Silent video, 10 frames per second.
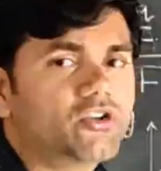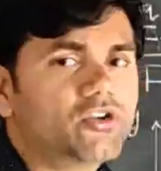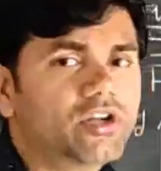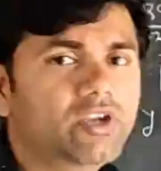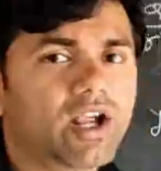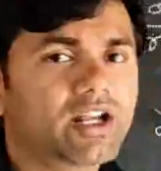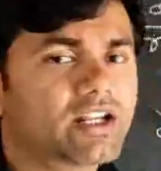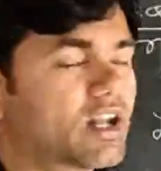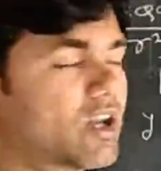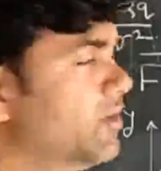be a unit
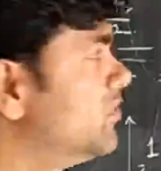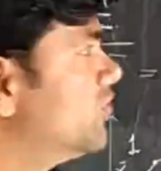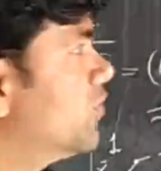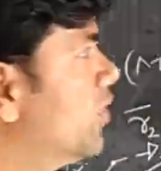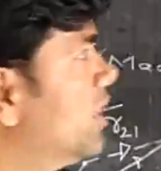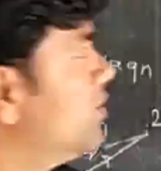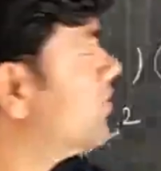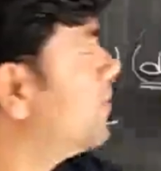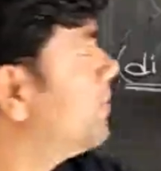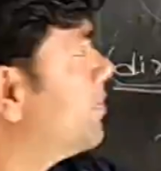vector which is going
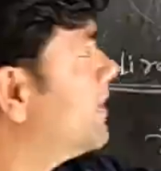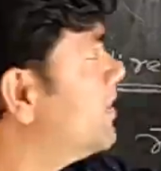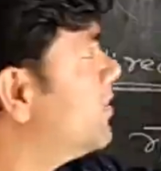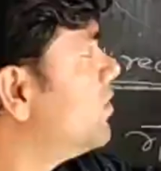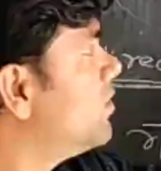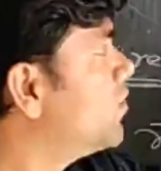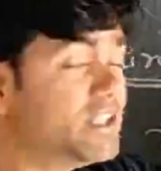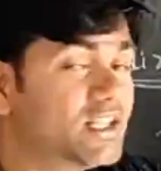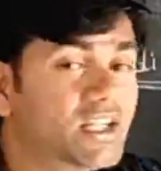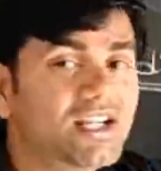to represent
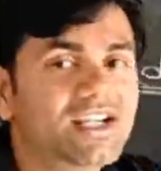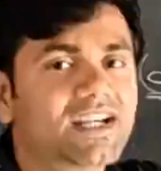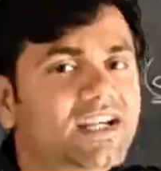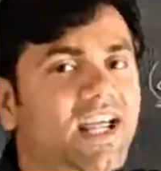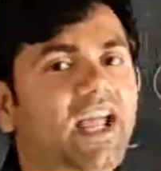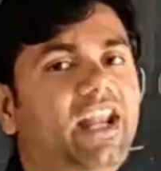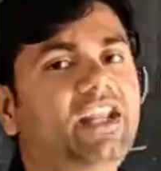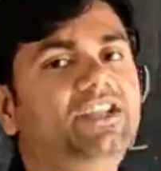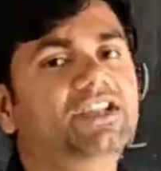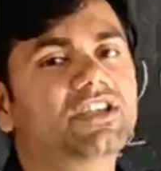only the
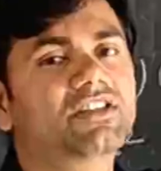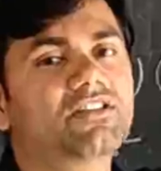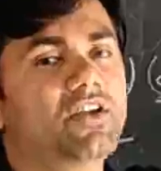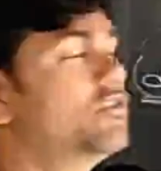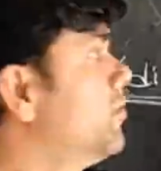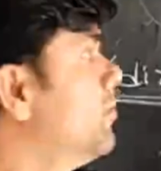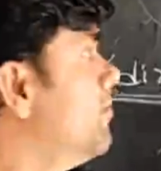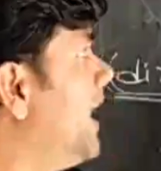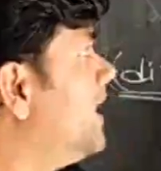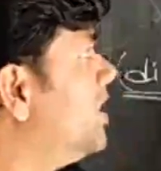direction. So
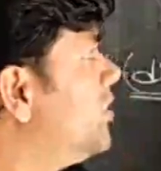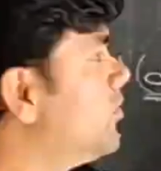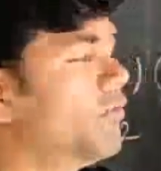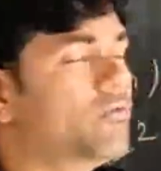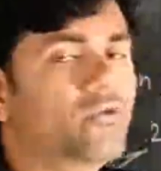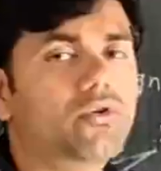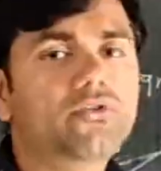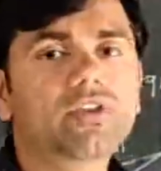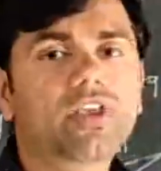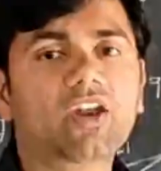magnitude of
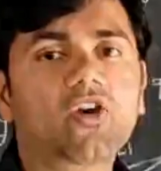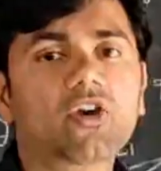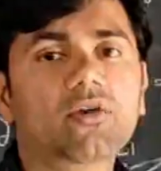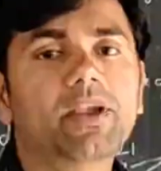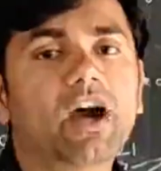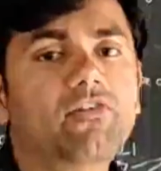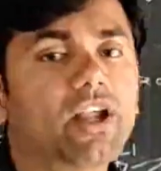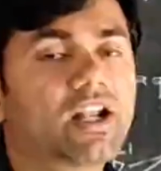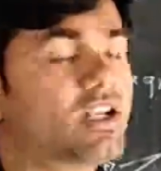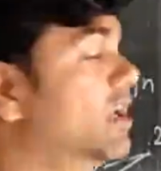force cannot be
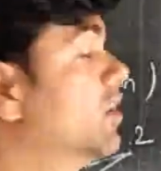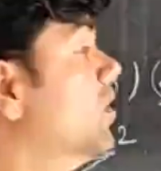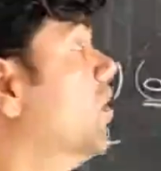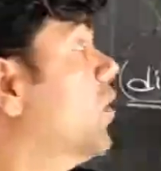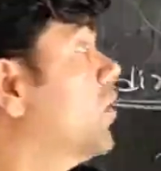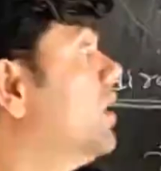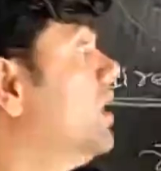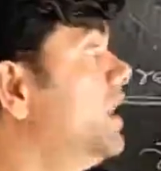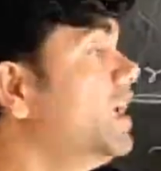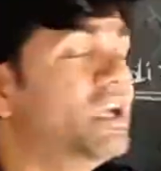affected,
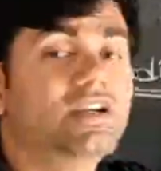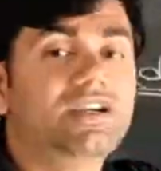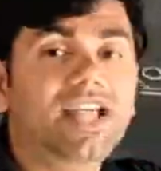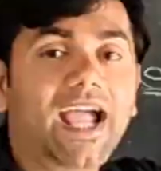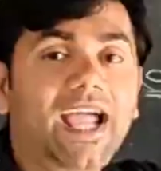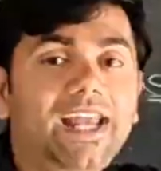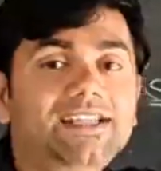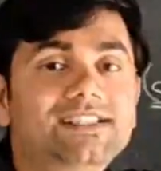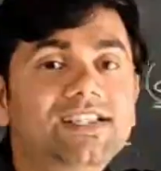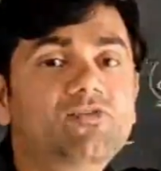only
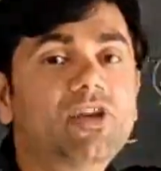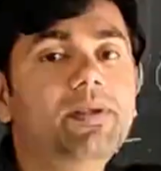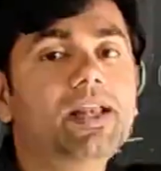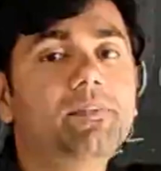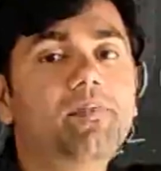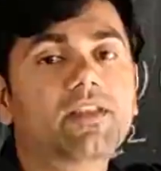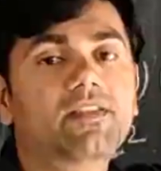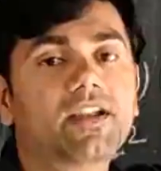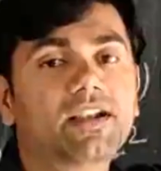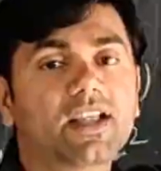direction will be
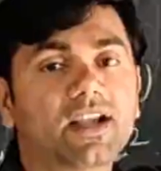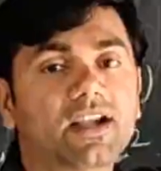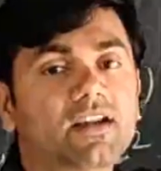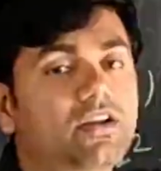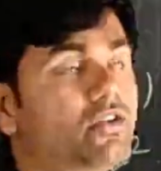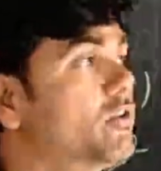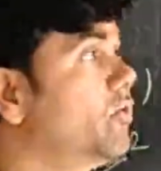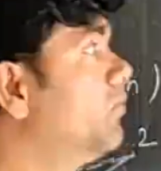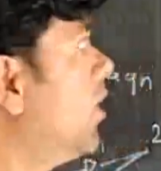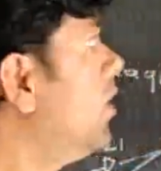represented. So